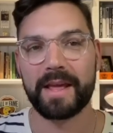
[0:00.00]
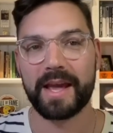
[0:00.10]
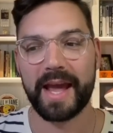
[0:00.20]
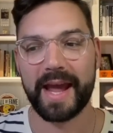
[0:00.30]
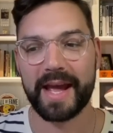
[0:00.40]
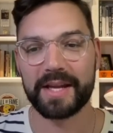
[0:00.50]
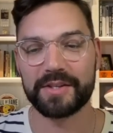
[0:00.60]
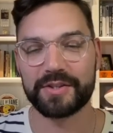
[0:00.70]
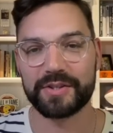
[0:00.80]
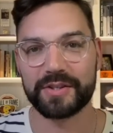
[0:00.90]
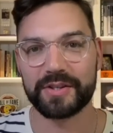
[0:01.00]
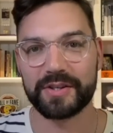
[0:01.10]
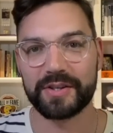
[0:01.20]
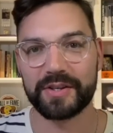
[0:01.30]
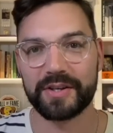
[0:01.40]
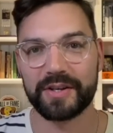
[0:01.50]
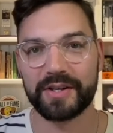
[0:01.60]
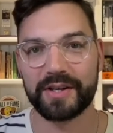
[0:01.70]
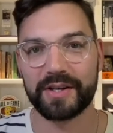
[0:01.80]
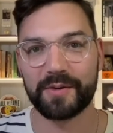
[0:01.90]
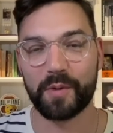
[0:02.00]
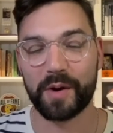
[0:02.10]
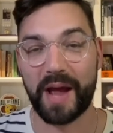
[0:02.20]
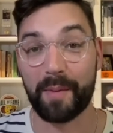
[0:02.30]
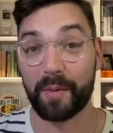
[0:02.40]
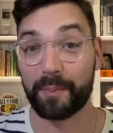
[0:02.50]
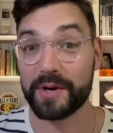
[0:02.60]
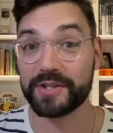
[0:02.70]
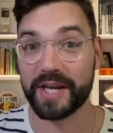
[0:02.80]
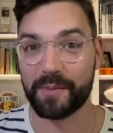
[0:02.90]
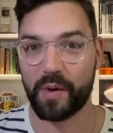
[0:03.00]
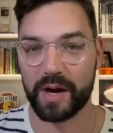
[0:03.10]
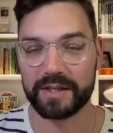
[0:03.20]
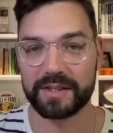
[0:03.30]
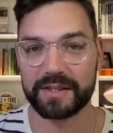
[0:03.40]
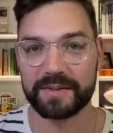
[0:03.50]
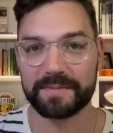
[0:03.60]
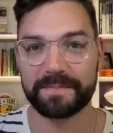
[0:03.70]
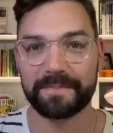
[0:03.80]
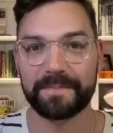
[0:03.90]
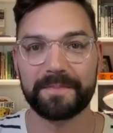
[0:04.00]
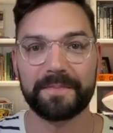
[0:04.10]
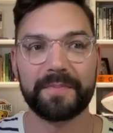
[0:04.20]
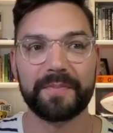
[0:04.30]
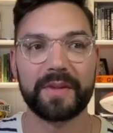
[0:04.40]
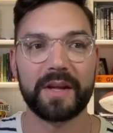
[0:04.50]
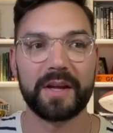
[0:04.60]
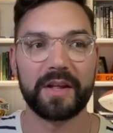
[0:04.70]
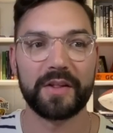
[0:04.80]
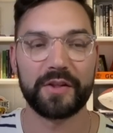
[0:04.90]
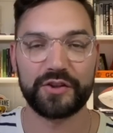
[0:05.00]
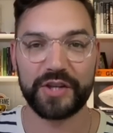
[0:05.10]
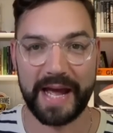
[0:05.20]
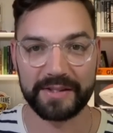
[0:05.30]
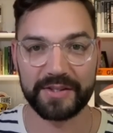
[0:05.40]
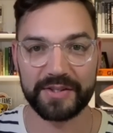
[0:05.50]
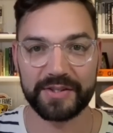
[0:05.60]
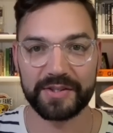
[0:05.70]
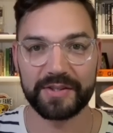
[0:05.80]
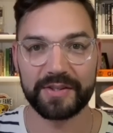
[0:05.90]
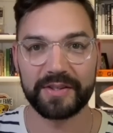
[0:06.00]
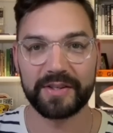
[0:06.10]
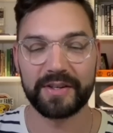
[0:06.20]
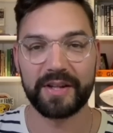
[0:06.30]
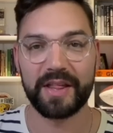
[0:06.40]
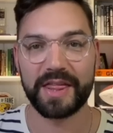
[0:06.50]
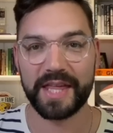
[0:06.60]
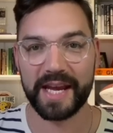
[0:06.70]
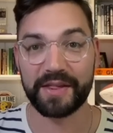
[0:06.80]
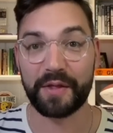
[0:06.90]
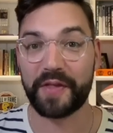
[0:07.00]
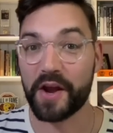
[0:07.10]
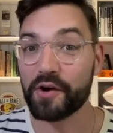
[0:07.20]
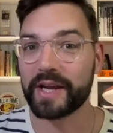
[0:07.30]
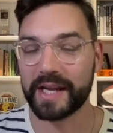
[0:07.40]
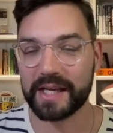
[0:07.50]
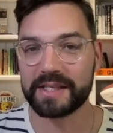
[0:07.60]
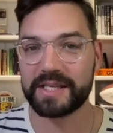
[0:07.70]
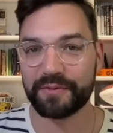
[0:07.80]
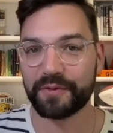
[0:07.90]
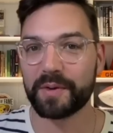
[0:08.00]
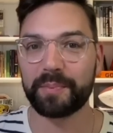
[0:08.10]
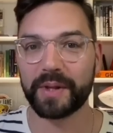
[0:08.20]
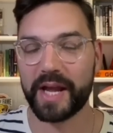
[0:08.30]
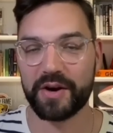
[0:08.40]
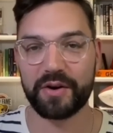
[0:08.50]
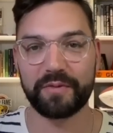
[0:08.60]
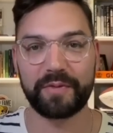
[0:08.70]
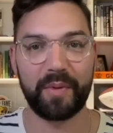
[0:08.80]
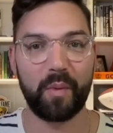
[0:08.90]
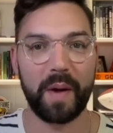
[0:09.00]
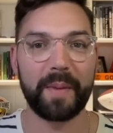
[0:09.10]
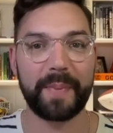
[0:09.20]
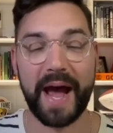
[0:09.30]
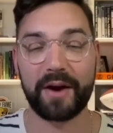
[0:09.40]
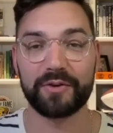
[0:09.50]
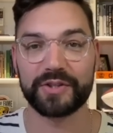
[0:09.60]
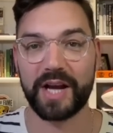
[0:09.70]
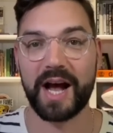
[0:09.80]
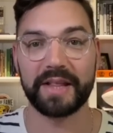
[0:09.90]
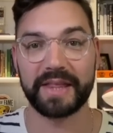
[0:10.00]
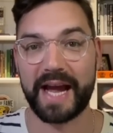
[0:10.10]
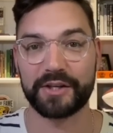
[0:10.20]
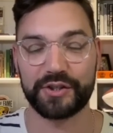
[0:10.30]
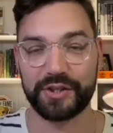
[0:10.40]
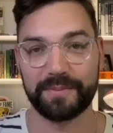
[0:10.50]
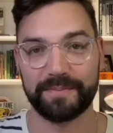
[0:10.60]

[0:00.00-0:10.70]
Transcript: And what Albert Breer said was, the Jets think that they are getting a different player from the one the Packers got last year.